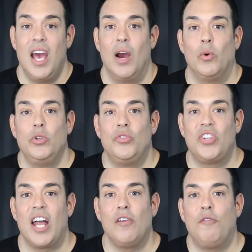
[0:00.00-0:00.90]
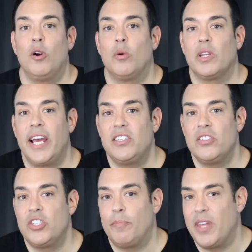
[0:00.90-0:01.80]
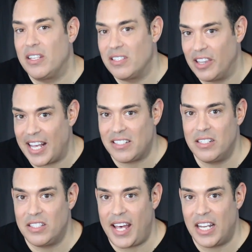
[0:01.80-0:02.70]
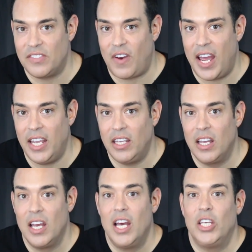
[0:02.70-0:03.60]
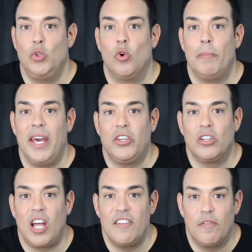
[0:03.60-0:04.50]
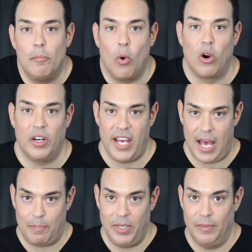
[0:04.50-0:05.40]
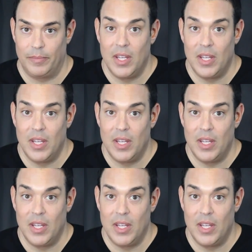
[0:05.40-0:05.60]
And when you settle for a relationship that is less than satisfying, you will make your life more unhappy.